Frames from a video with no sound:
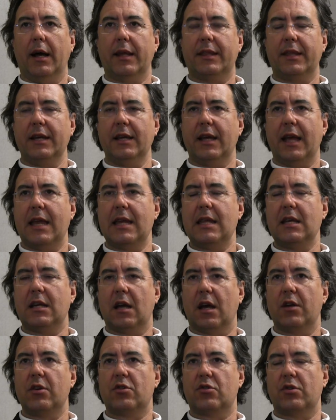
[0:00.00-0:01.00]
I think any
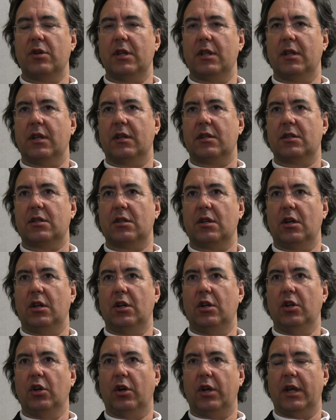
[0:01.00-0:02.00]
country that's
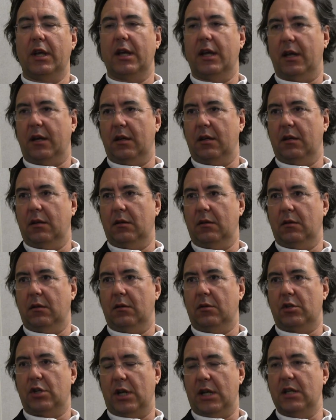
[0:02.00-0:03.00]
looking at
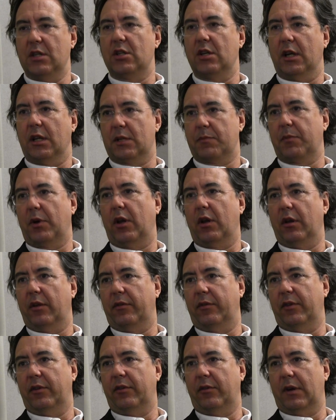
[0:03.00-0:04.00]
changing its
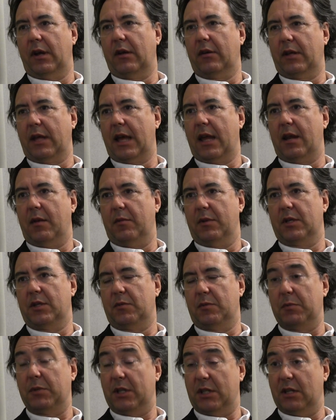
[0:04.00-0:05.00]
policies around cannabis
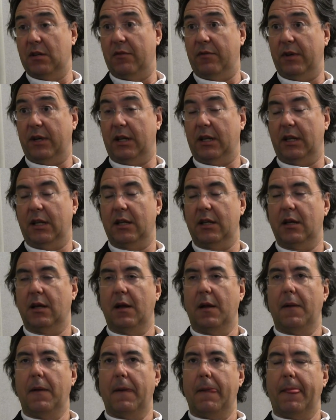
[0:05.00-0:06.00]
specifically
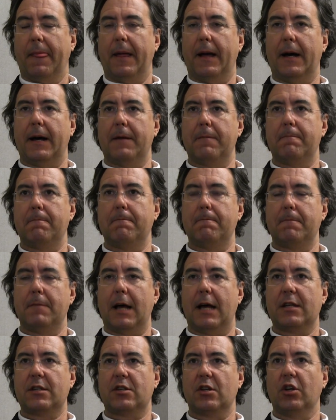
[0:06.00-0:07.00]
um,
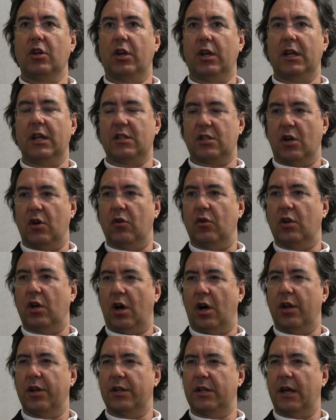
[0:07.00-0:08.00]
has to look at its own
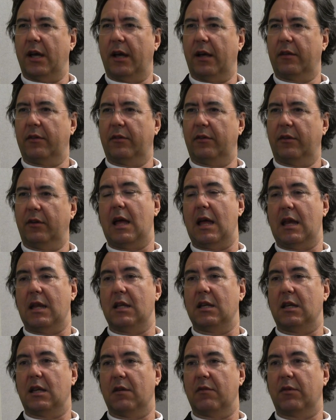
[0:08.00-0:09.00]
context.
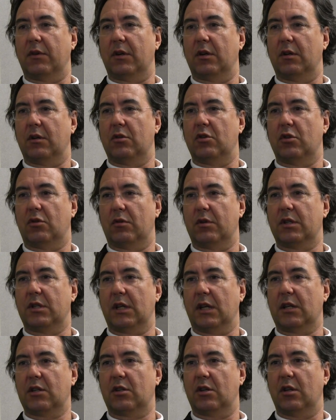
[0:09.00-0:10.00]
Any given
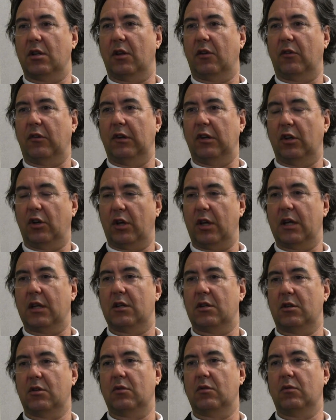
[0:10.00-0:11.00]
jurisdiction that's looking
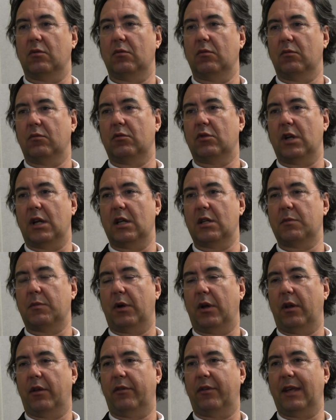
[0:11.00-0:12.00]
to change
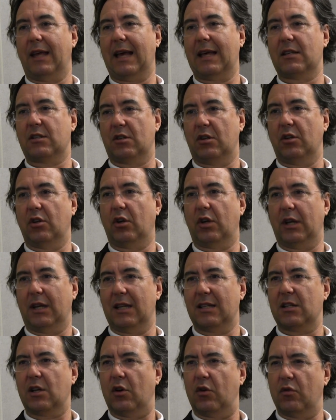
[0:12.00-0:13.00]
policy has to look at
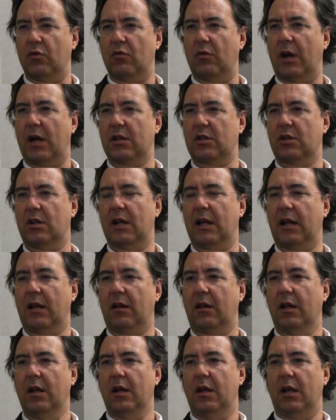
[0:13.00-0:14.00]
its own
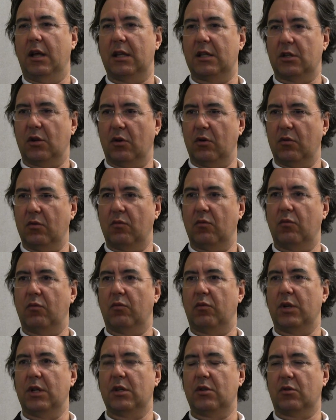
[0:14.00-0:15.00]
rationale, its own
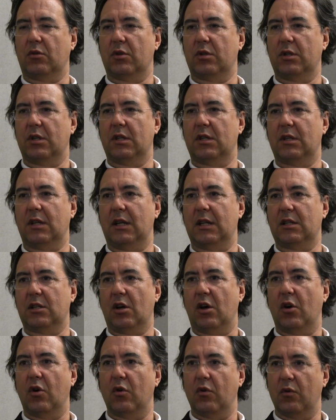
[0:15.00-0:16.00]
resources, its
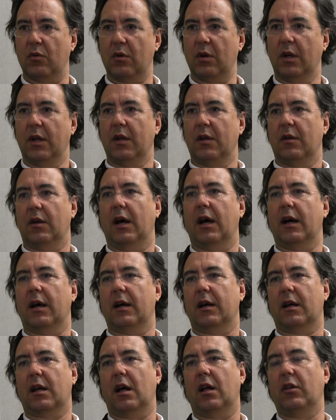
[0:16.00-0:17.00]
own
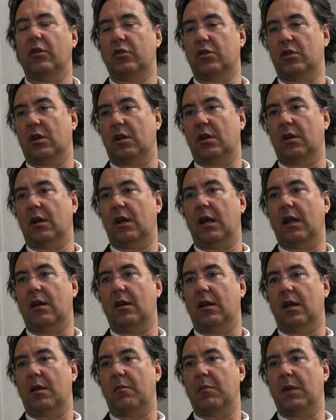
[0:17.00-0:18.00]
uh, culture,
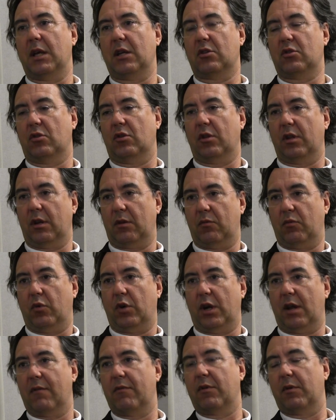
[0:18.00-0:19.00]
and, and make sure that
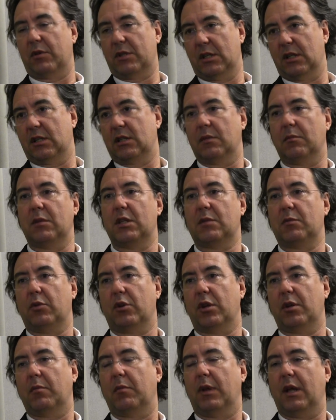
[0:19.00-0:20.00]
whatever system is
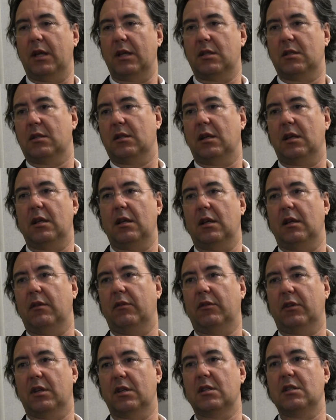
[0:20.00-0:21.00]
put in place
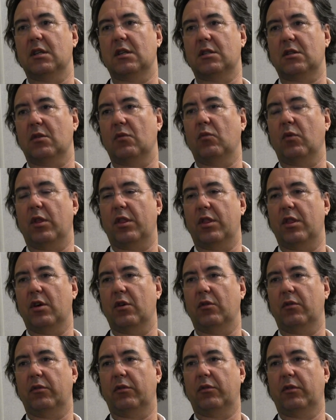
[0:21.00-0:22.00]
is consistent with
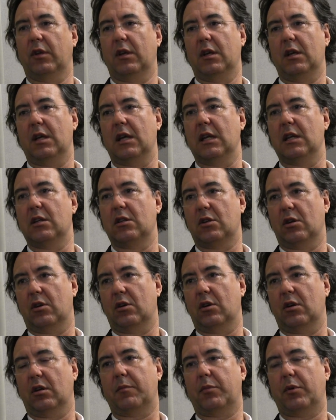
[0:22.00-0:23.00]
those internal